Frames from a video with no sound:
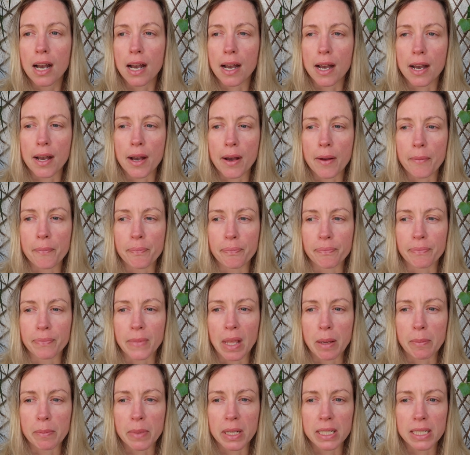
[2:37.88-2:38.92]

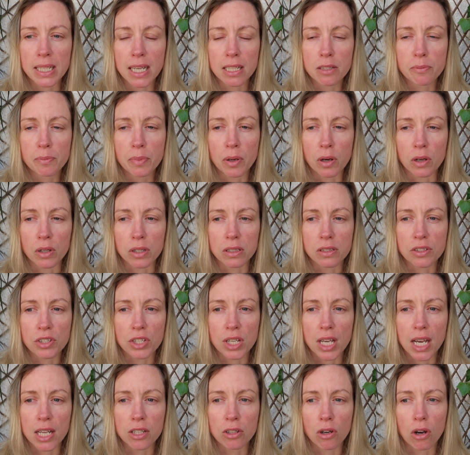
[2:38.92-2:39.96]
And by that point,
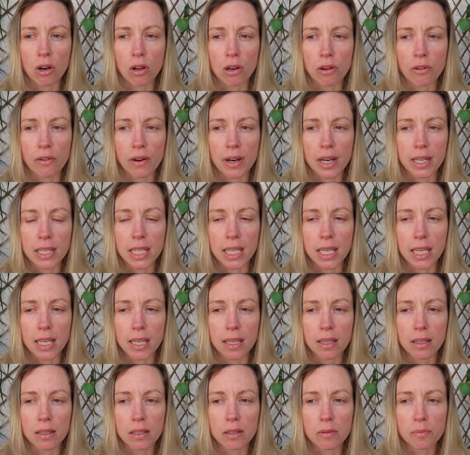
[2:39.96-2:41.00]
she had
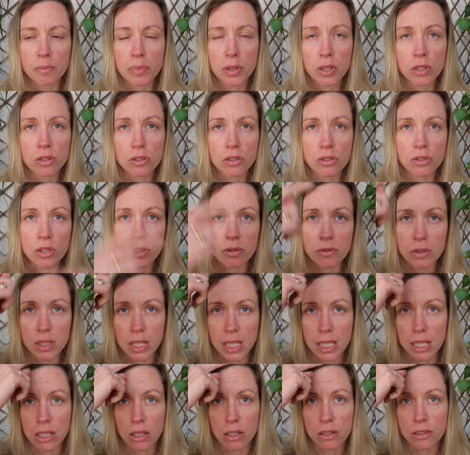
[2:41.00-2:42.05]
already put 2
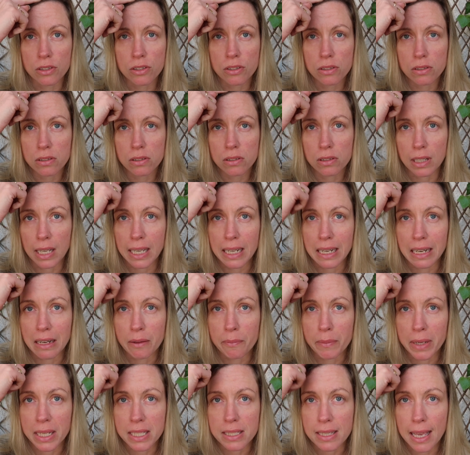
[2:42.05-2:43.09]
needles
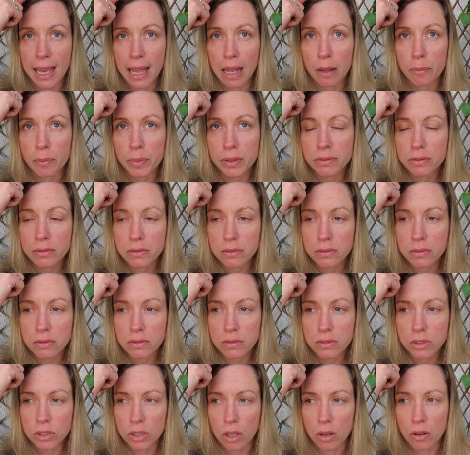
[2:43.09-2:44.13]
in my scalp.
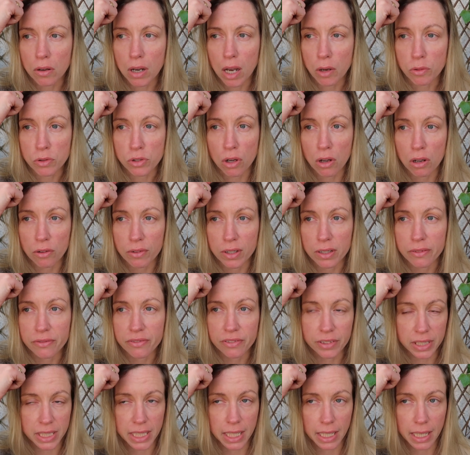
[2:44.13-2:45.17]
So I was already
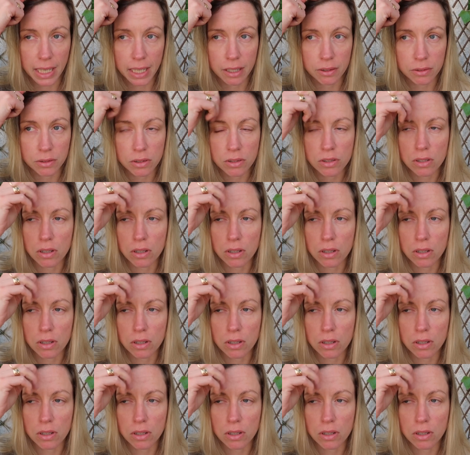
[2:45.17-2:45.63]
freaking out.